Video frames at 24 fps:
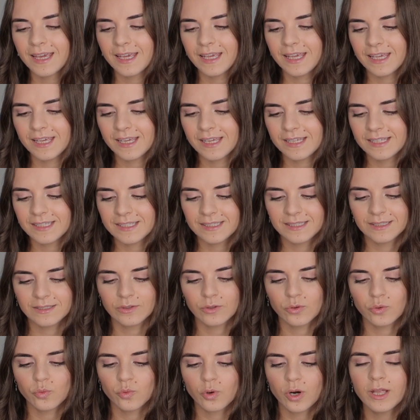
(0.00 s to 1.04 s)
is
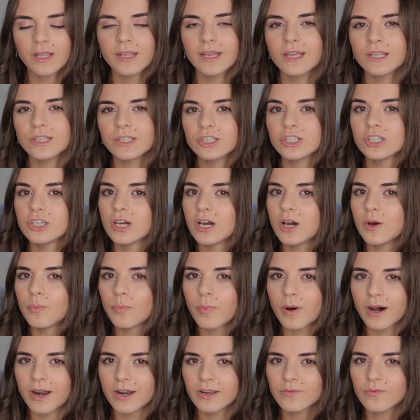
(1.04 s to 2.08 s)
1 inch
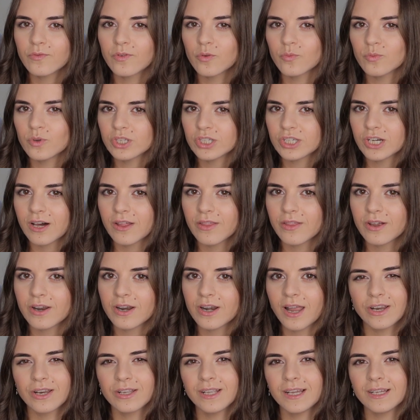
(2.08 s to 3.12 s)
apart from each other.
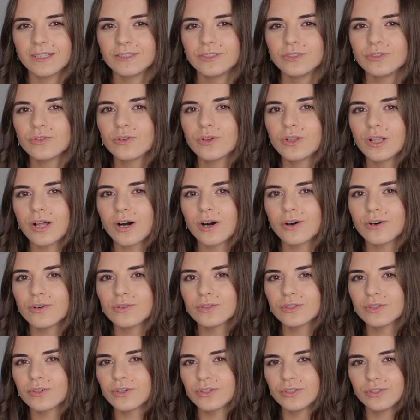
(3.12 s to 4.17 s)
They're not too
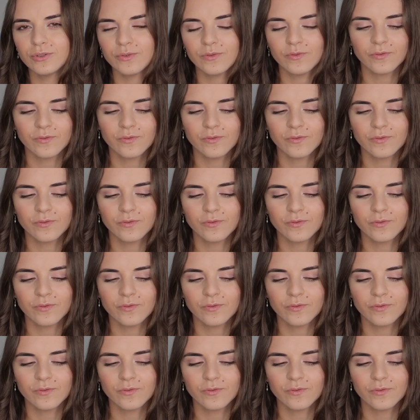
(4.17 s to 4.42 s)
close or too